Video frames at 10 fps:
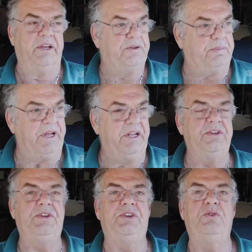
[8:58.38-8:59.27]

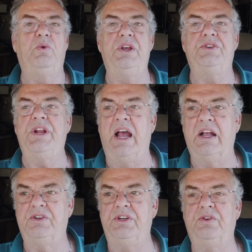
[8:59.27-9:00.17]
Explained the situation.
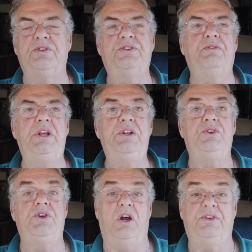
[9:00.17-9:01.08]
Actually took
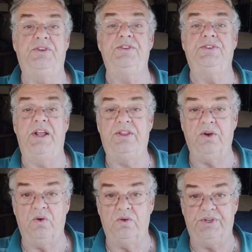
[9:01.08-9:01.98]
screenshots and
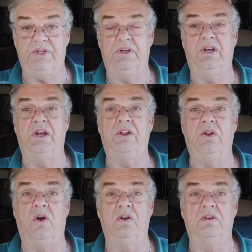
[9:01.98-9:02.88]
sent those
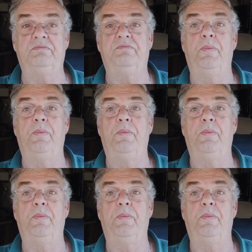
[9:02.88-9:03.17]
along.